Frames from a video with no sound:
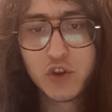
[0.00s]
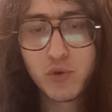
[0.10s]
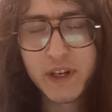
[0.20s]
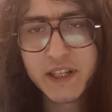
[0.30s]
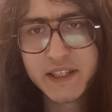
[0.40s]

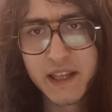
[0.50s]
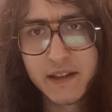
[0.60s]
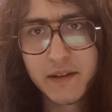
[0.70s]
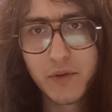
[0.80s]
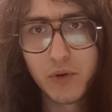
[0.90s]
To an
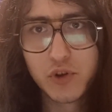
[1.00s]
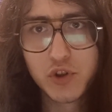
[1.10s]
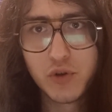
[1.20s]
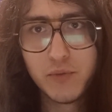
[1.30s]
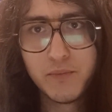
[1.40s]
extent, they're
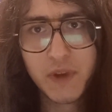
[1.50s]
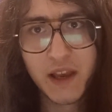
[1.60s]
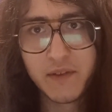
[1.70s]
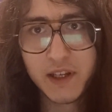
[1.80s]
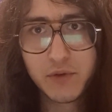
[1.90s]
also
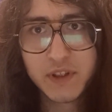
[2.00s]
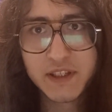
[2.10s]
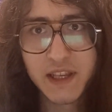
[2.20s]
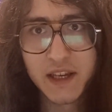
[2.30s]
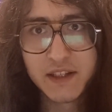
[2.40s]
heavily
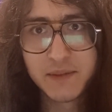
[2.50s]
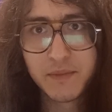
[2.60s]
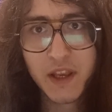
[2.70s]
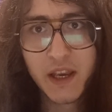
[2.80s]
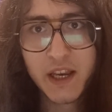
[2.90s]
criticized,
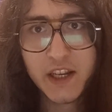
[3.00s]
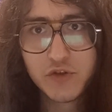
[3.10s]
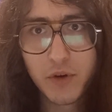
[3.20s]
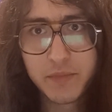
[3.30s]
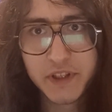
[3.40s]

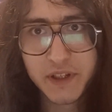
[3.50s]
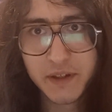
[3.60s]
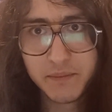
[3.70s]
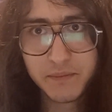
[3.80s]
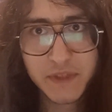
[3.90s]

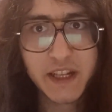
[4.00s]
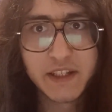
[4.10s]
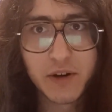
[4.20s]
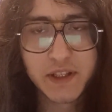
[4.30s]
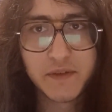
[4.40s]
interrupting the
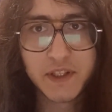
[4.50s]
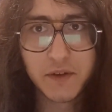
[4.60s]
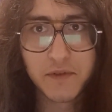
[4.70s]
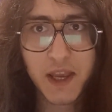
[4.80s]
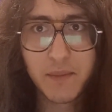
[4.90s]
interactivity
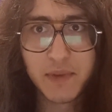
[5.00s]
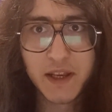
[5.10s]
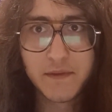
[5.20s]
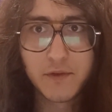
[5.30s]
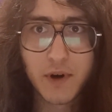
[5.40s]
of
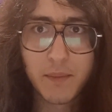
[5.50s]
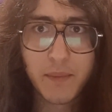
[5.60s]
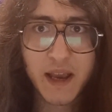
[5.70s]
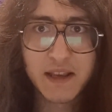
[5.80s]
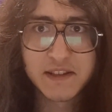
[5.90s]
gameplay for a
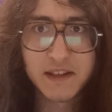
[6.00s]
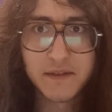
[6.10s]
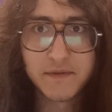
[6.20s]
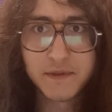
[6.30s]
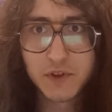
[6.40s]

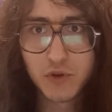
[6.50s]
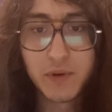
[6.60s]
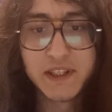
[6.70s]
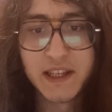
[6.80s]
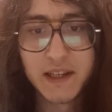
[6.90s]
passive
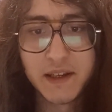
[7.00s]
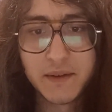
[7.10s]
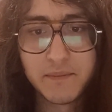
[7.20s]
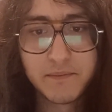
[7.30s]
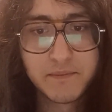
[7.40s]

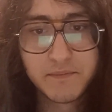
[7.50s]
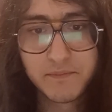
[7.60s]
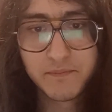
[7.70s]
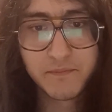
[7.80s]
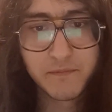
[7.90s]
storytelling
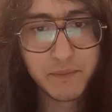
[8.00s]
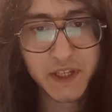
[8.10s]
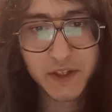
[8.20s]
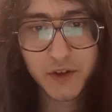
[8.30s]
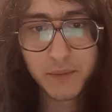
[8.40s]

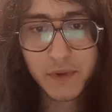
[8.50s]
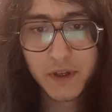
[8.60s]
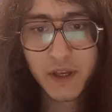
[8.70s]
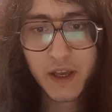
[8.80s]
medium.